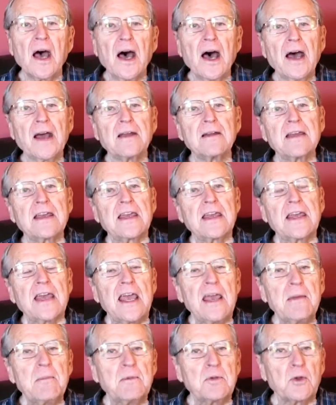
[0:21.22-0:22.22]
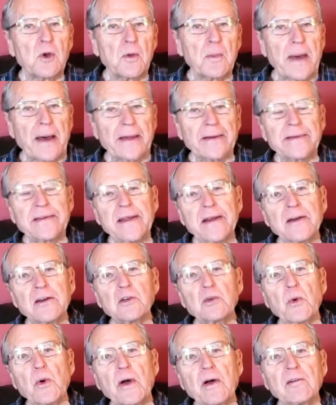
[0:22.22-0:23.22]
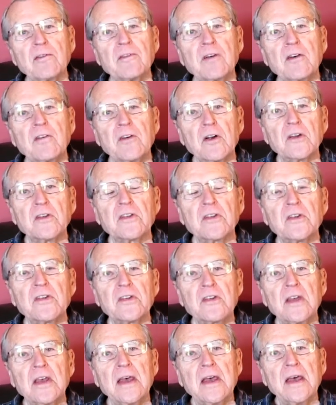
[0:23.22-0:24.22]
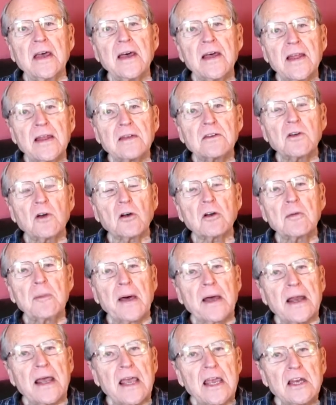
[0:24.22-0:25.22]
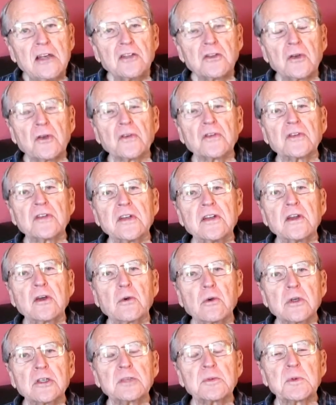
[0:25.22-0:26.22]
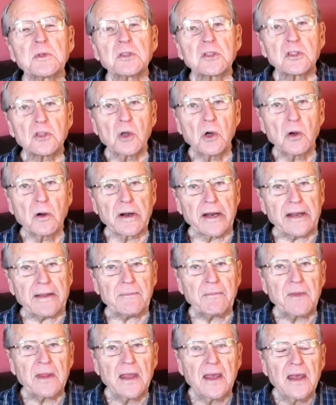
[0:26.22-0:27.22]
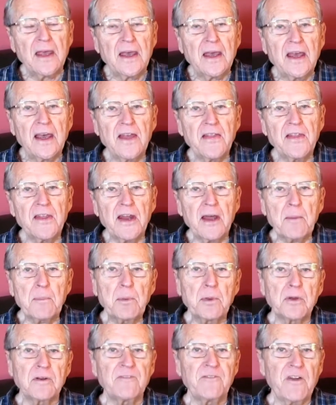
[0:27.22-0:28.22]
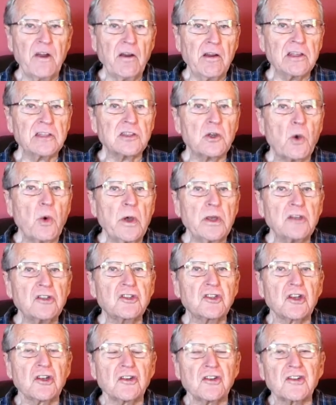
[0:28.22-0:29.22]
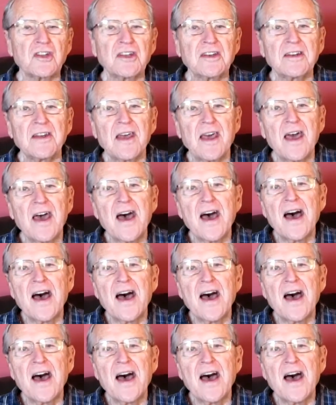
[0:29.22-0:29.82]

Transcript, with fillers: I came to about 10 or 12 verses that talk about angels in the Christmas story. And then I put various questions, and